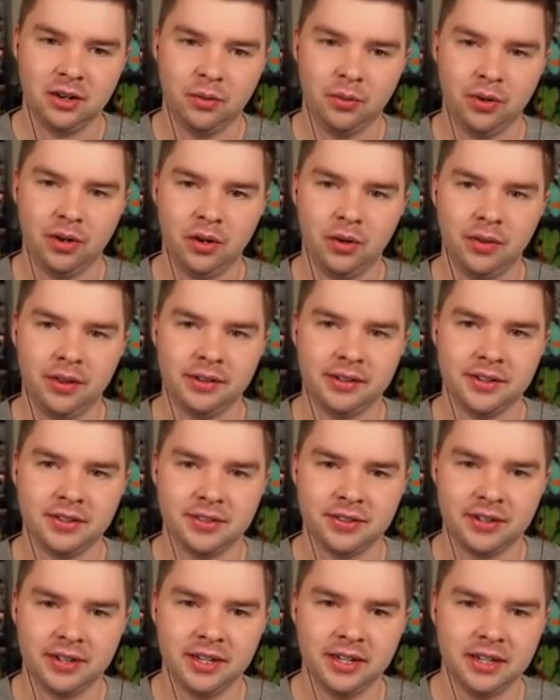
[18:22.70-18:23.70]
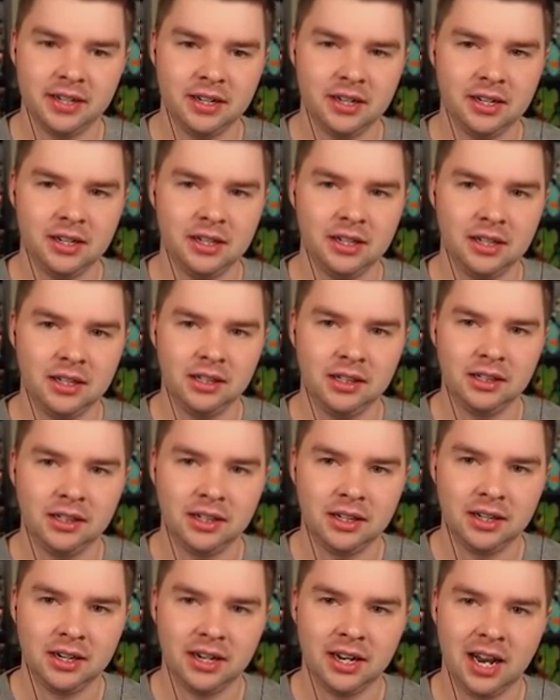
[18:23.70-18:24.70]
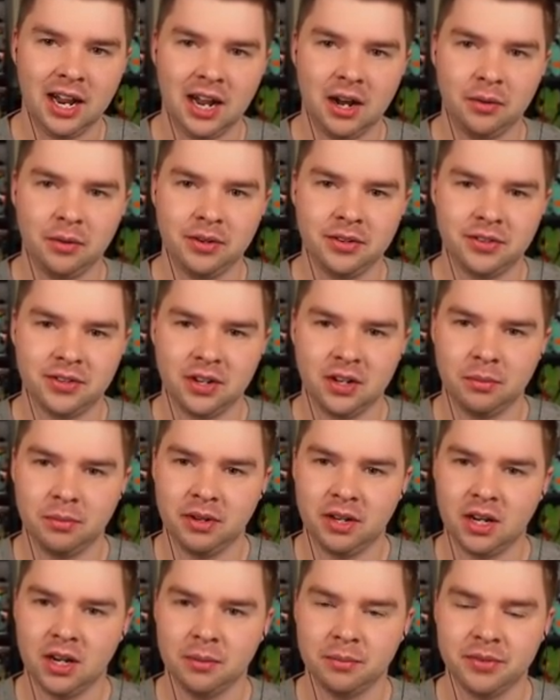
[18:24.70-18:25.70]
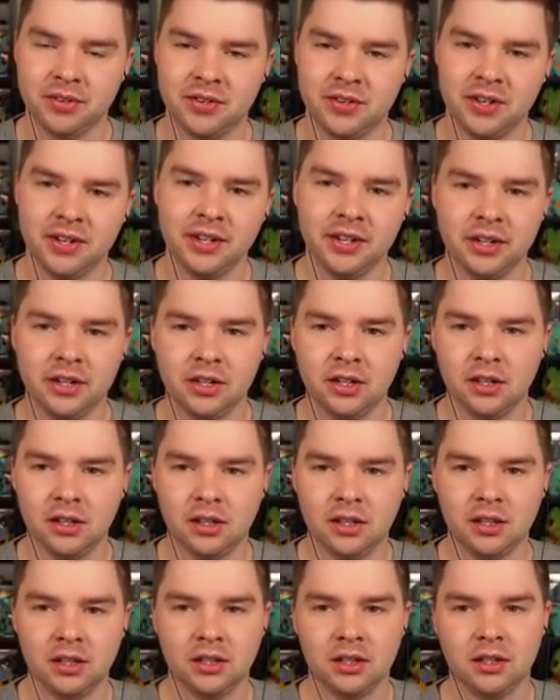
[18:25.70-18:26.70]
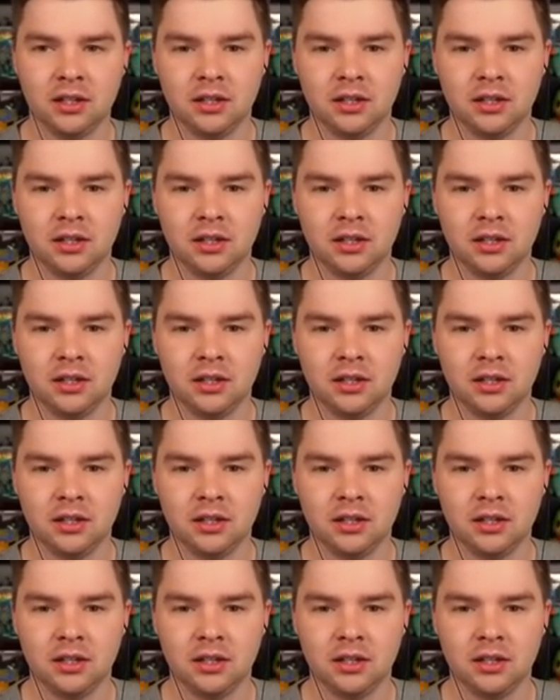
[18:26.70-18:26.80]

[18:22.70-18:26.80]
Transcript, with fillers: We know that doesn't kill. Now he's going to become steel.